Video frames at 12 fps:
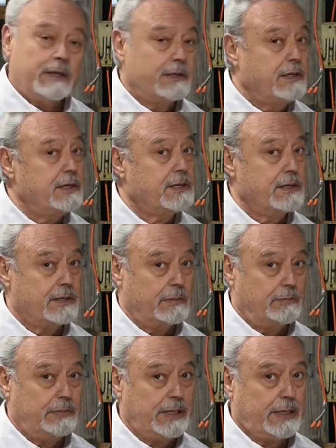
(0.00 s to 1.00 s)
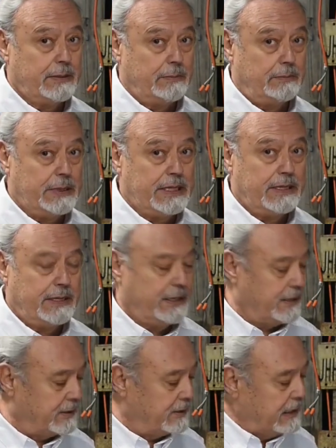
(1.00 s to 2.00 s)
this is a big, big
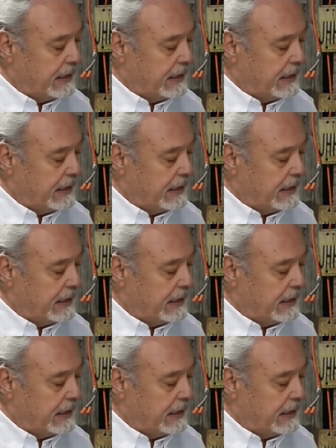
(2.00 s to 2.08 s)
deal.